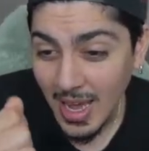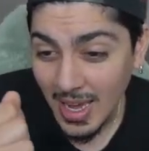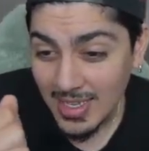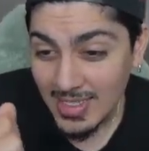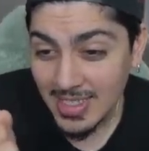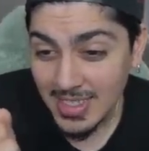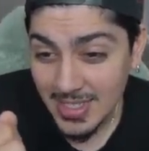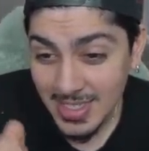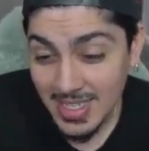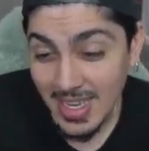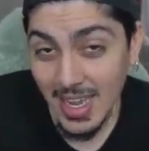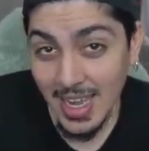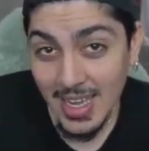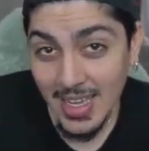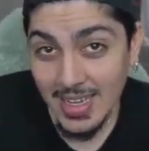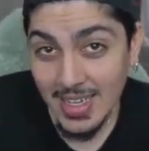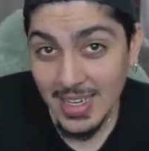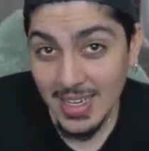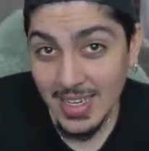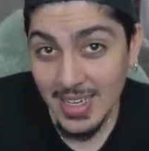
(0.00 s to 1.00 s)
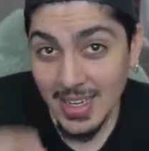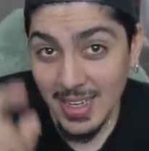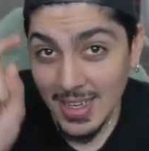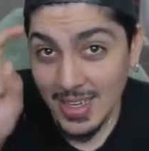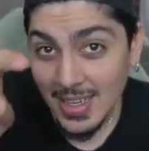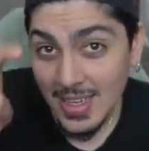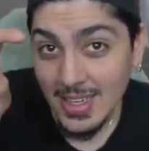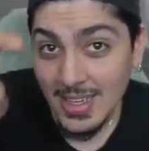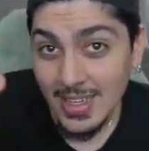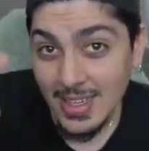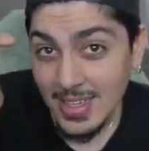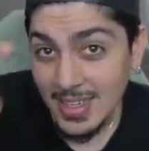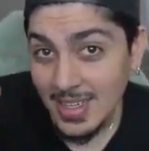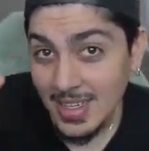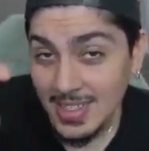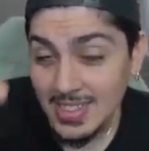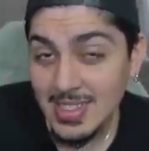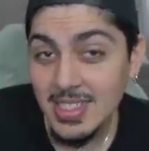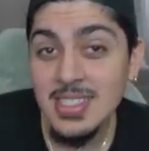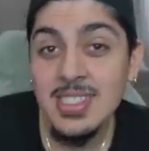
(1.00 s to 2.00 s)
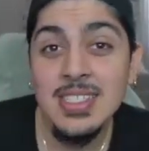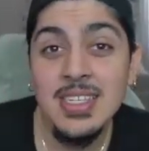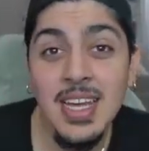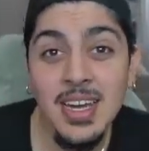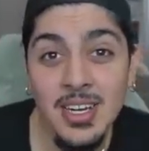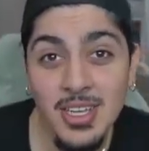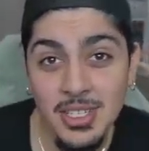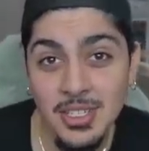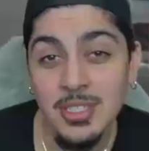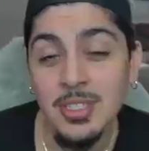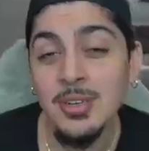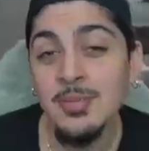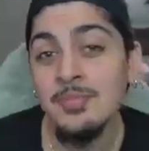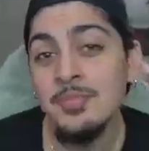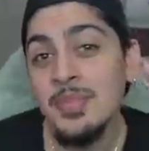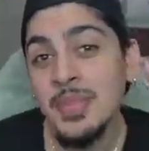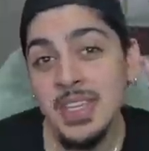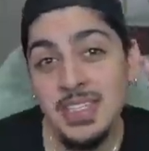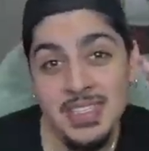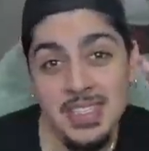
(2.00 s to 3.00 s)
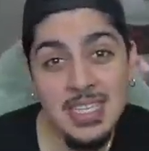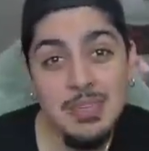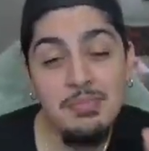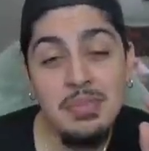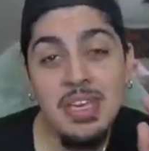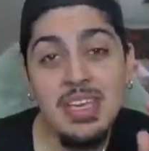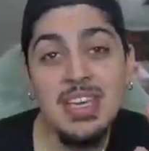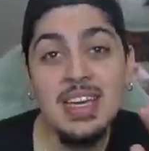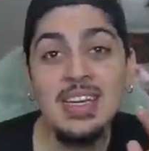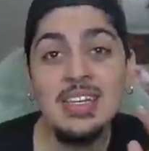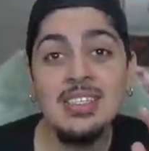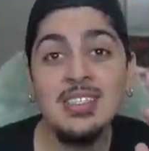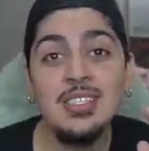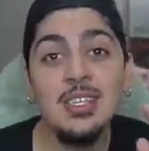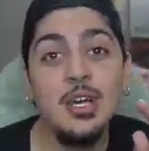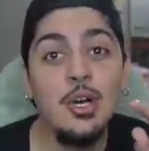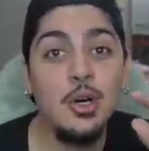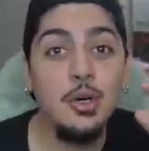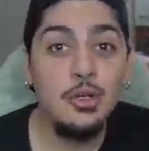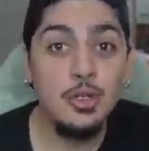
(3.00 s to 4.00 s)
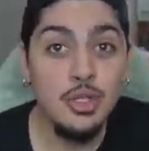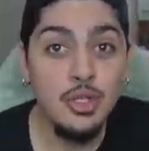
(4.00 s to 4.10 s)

as a tank is this character. DPS who